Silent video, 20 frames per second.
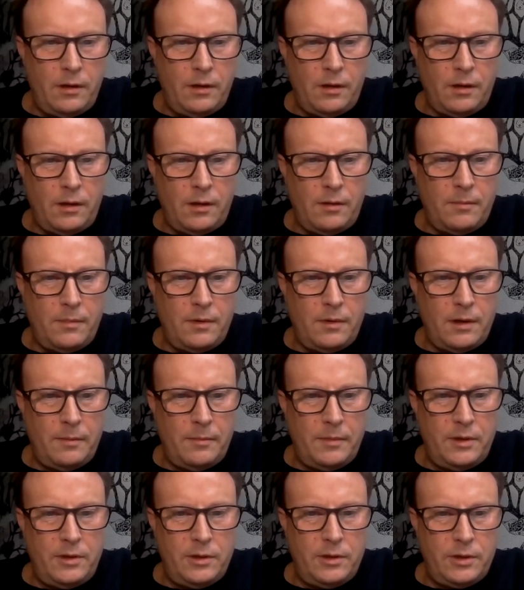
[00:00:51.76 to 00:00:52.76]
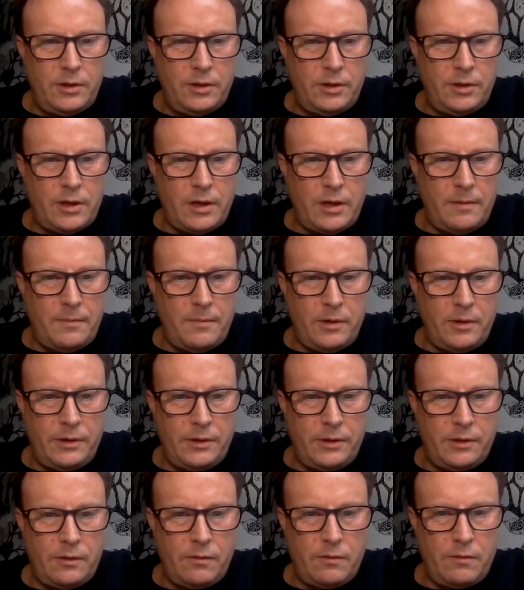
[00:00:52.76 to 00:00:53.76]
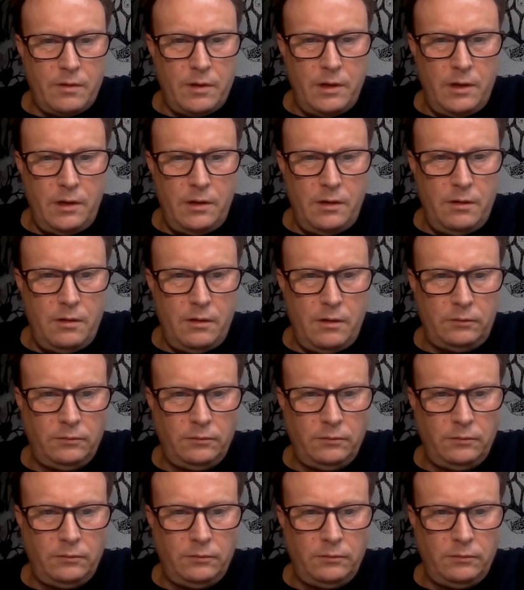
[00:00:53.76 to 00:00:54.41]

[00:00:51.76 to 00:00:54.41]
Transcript: Let me just share my screen.